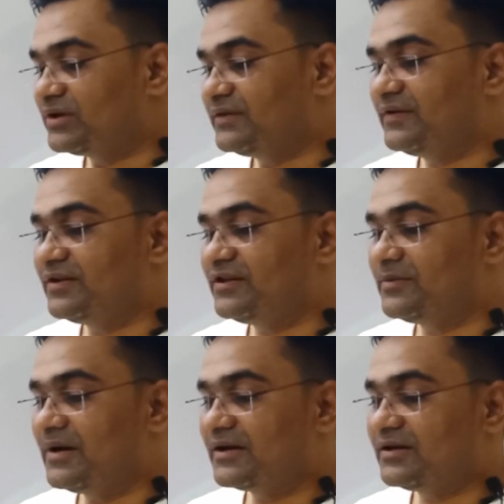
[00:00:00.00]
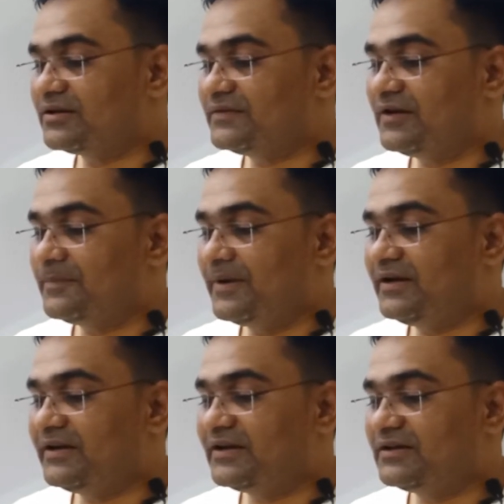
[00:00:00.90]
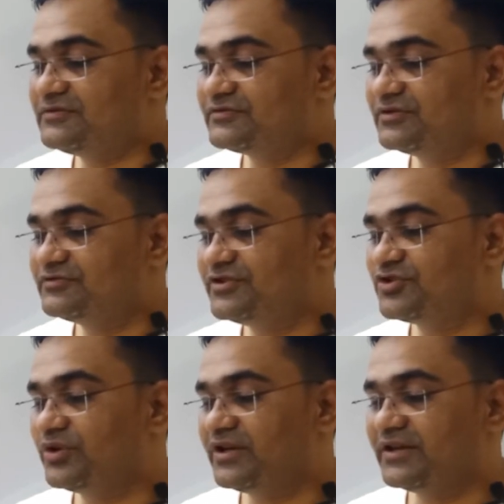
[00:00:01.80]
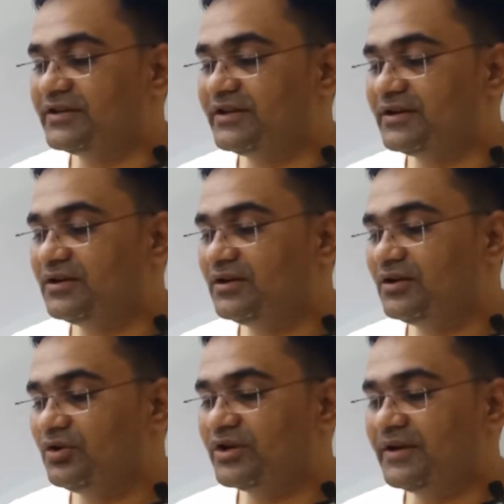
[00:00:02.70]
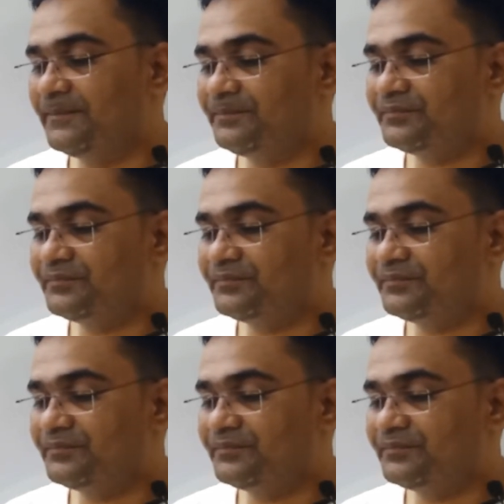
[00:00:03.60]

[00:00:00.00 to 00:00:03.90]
This is another marker. These are particles situated there. Okay.